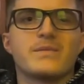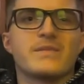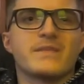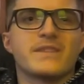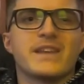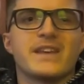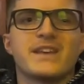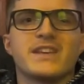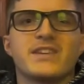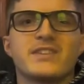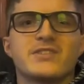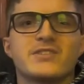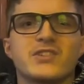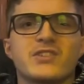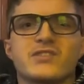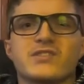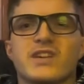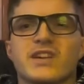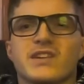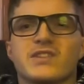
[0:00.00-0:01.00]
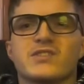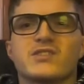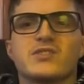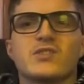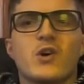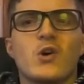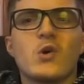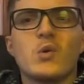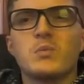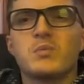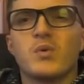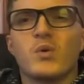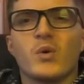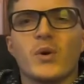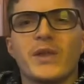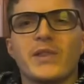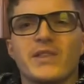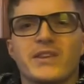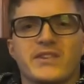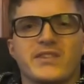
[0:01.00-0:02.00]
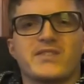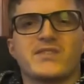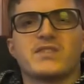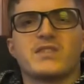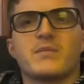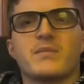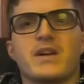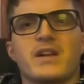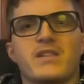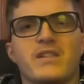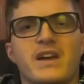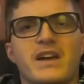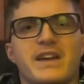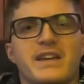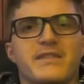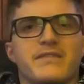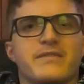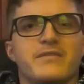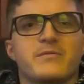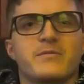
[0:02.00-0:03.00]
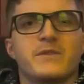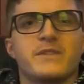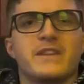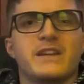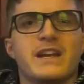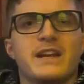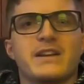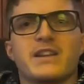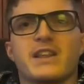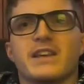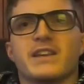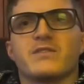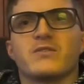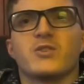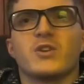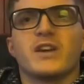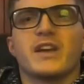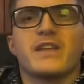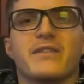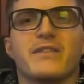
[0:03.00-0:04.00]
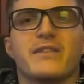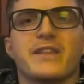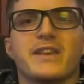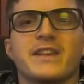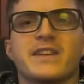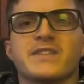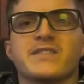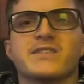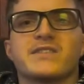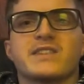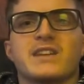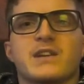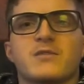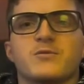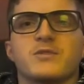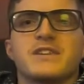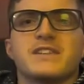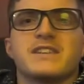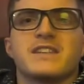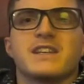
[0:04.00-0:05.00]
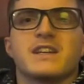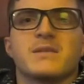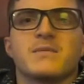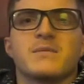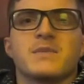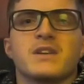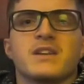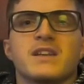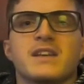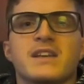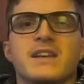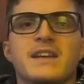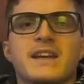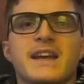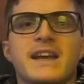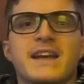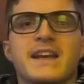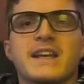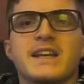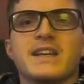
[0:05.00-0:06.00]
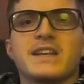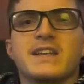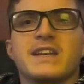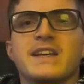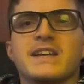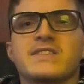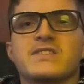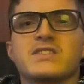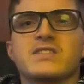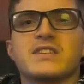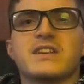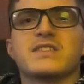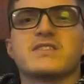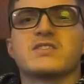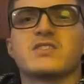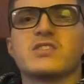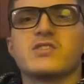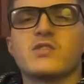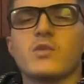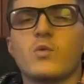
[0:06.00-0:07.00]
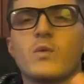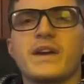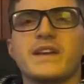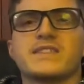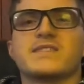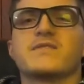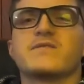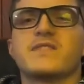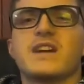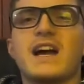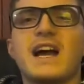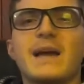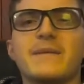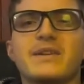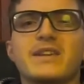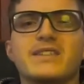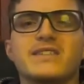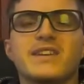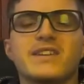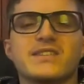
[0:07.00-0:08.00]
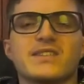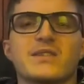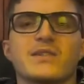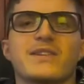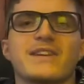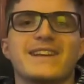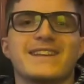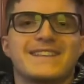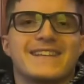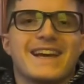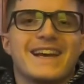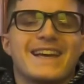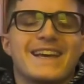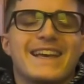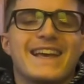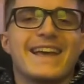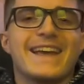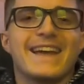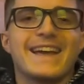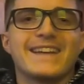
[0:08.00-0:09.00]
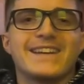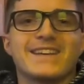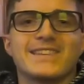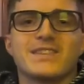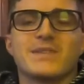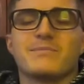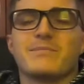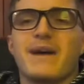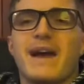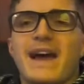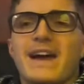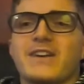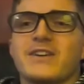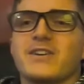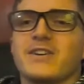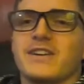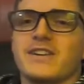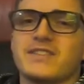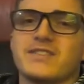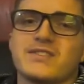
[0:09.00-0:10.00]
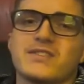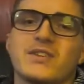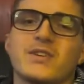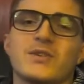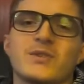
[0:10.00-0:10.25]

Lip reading: that is just like so pointless to my life, but then I like look things and I read them, and it's just a waste of time, and it doesn't matter, and it's